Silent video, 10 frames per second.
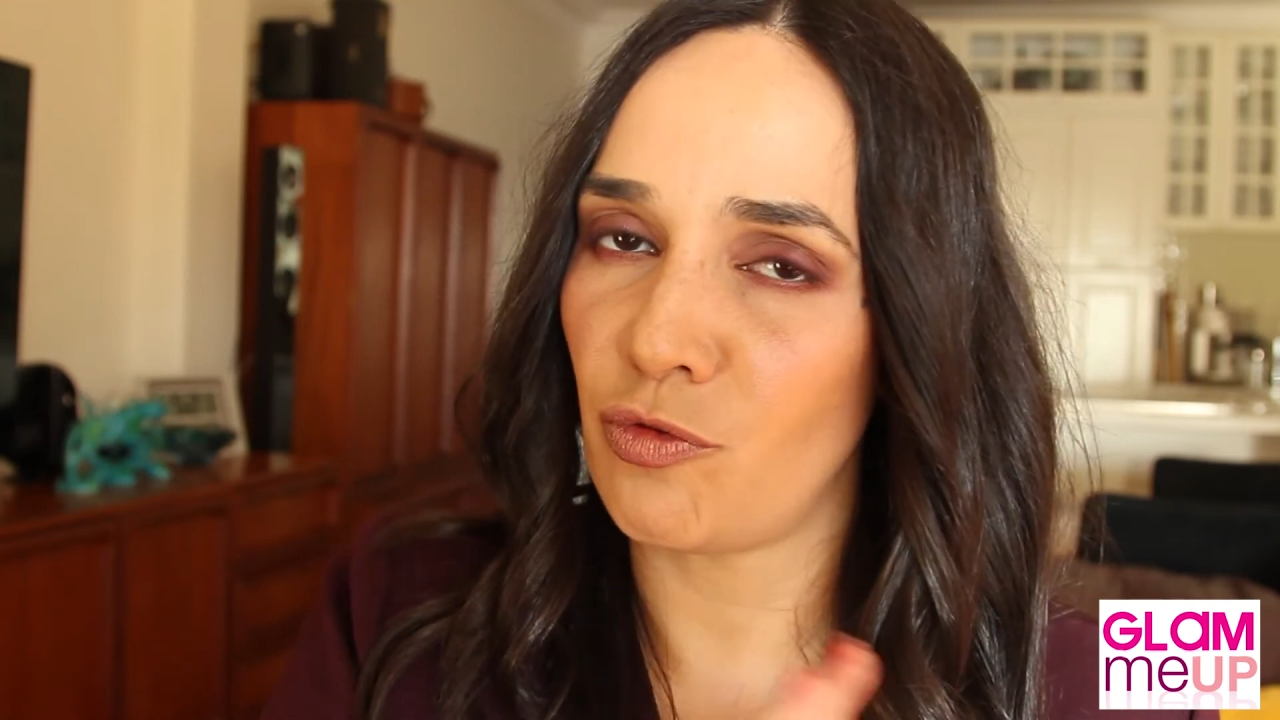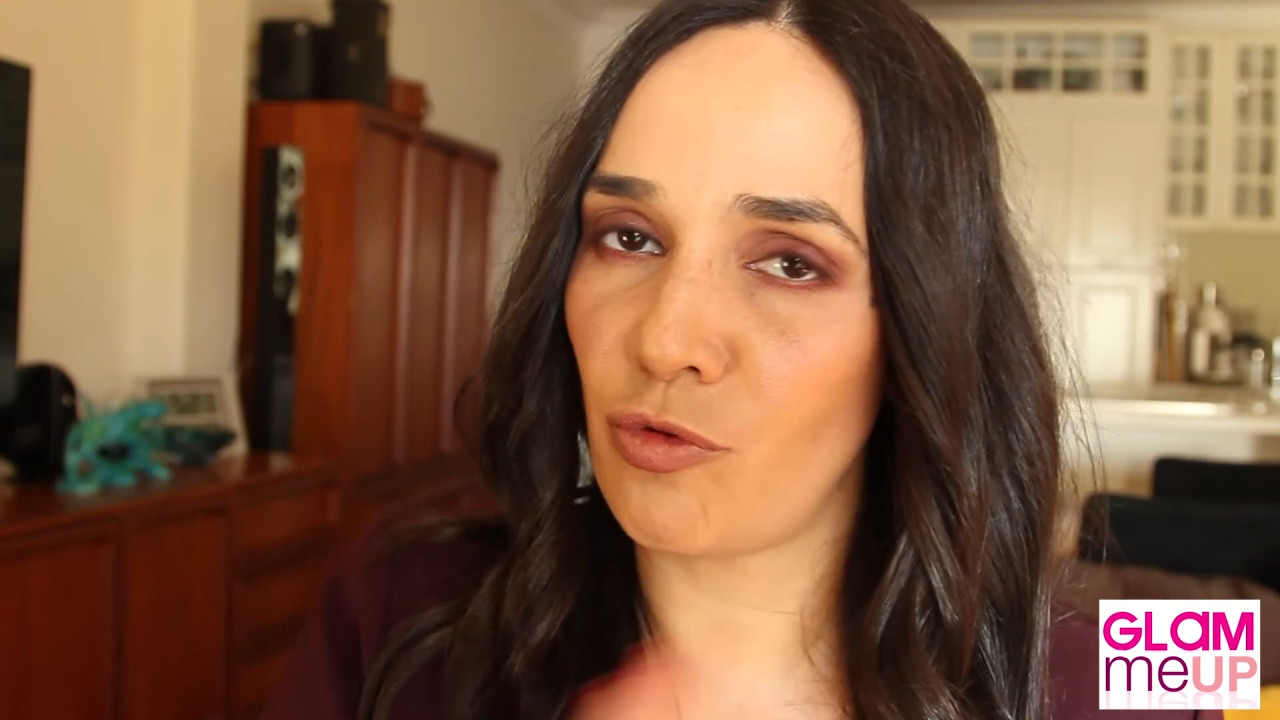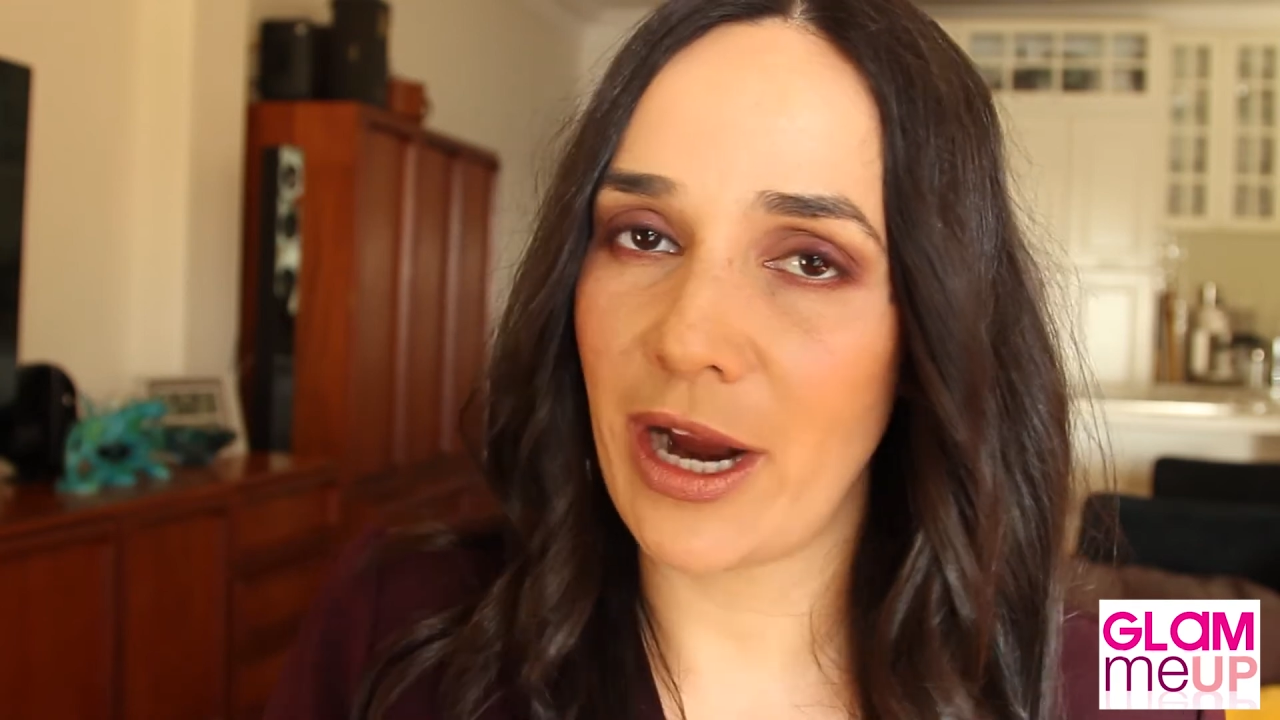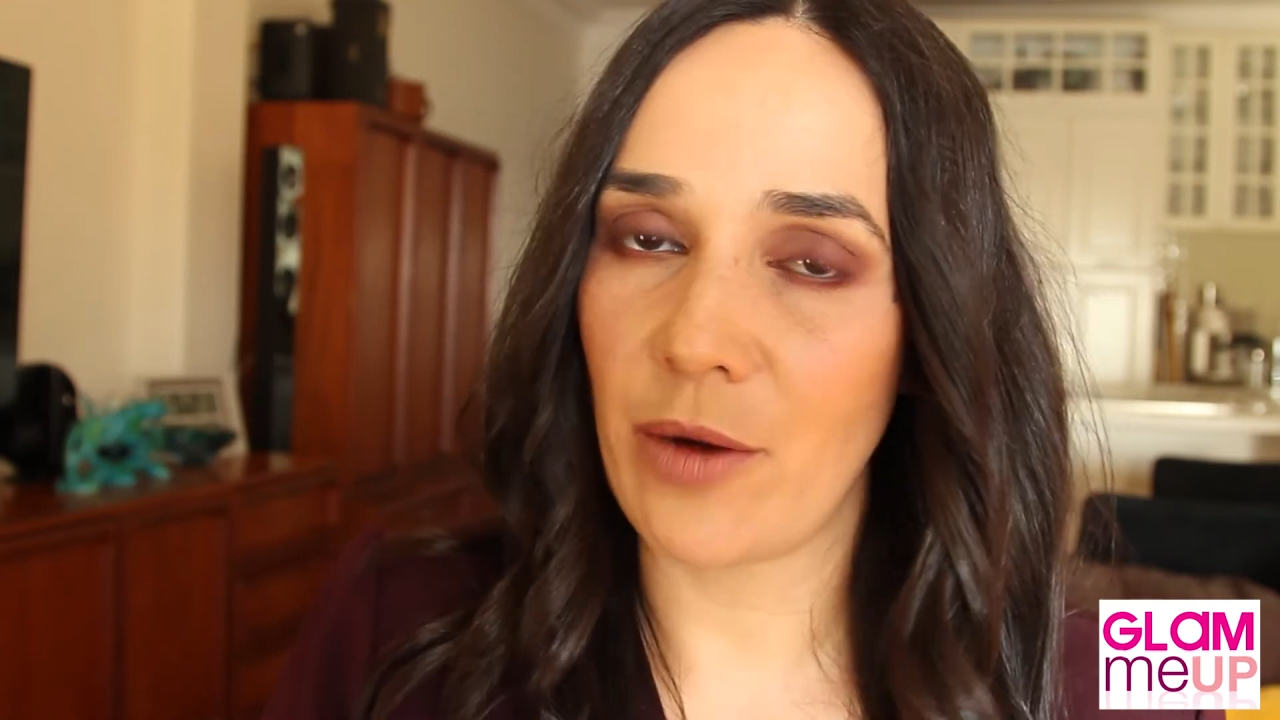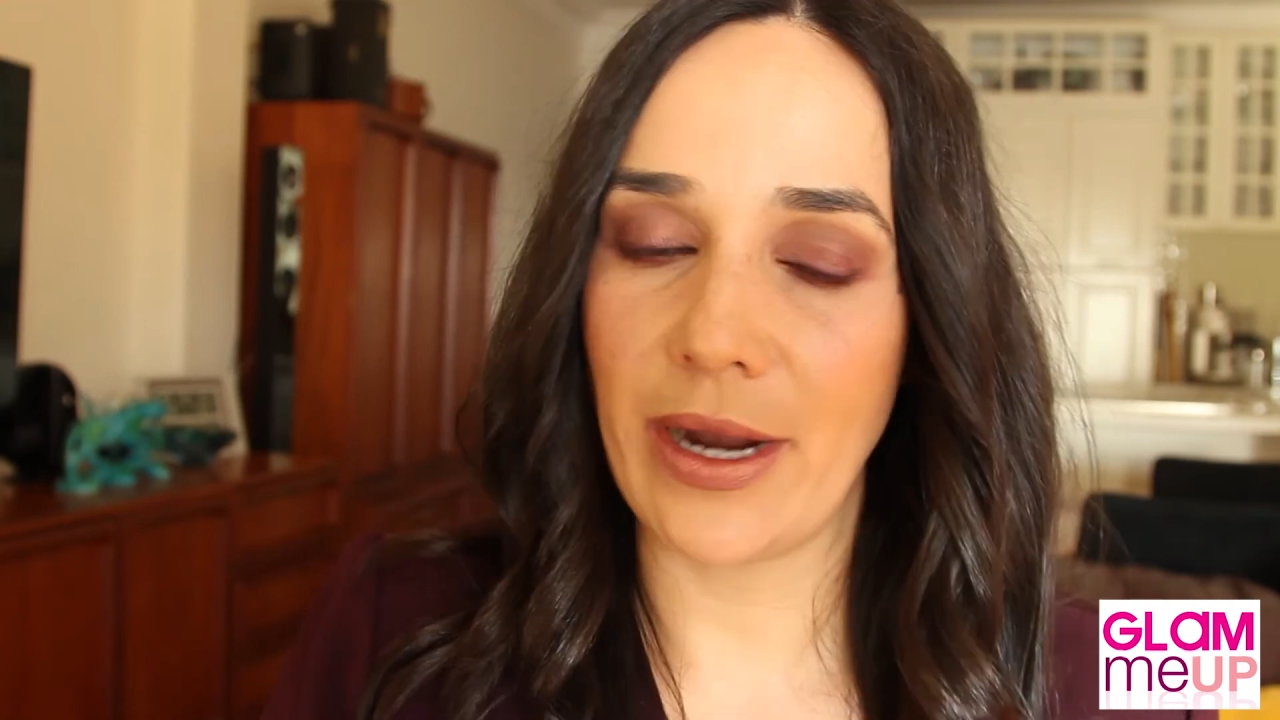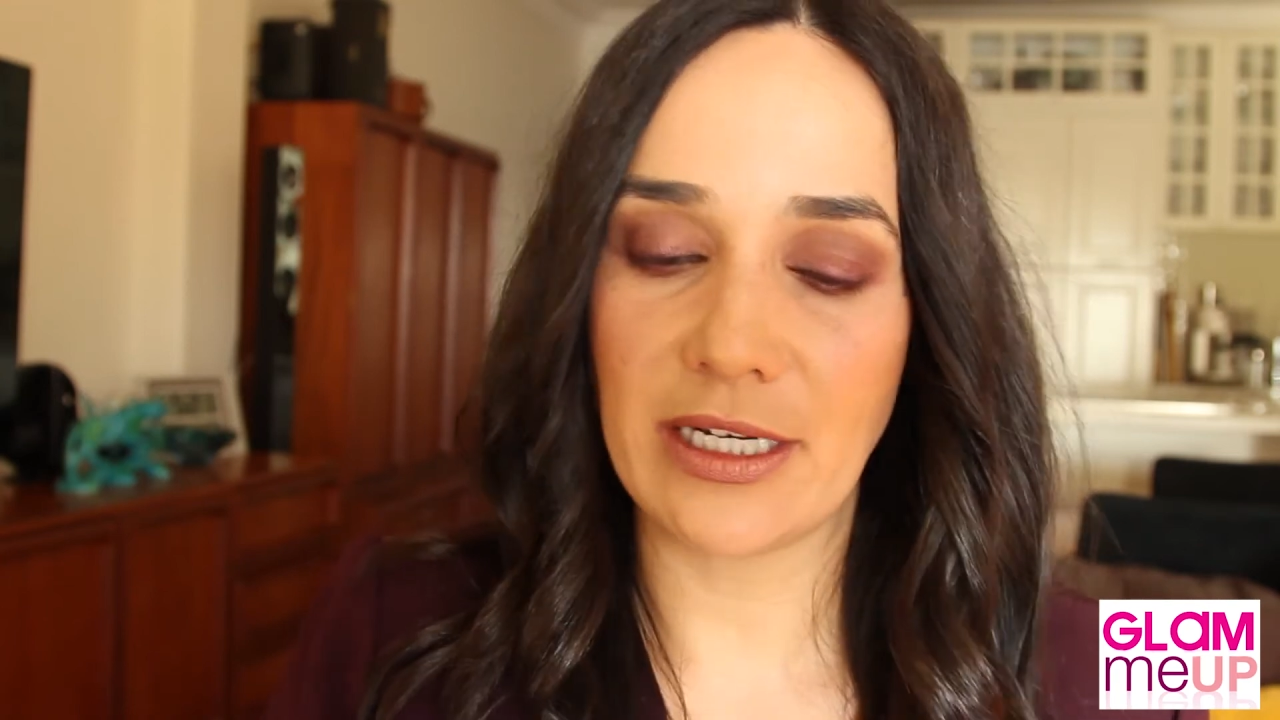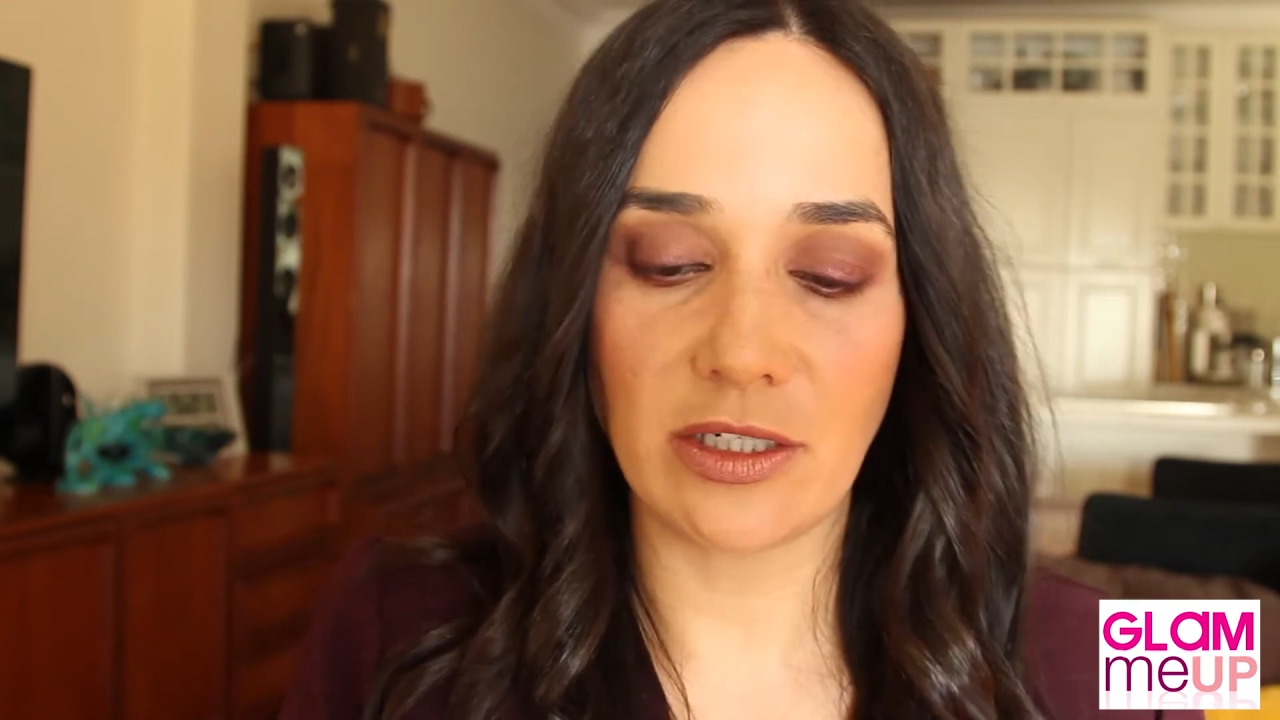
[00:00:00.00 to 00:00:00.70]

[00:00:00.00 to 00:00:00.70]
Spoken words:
great way to